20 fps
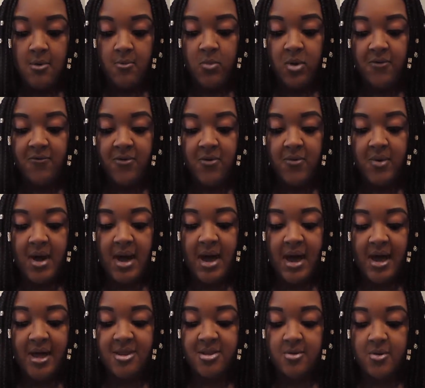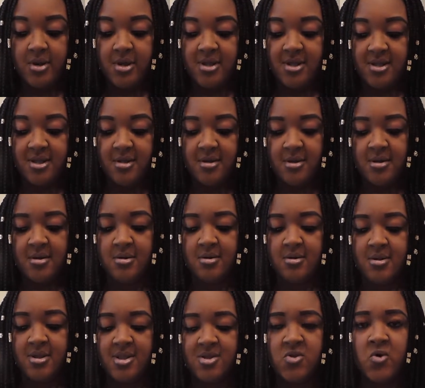with you guys on a
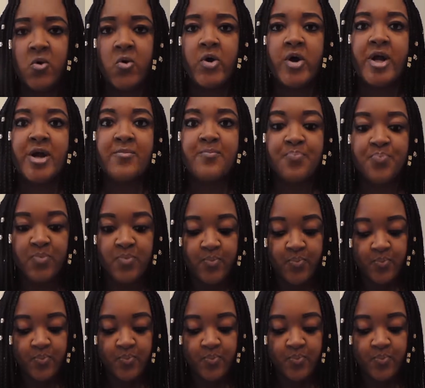story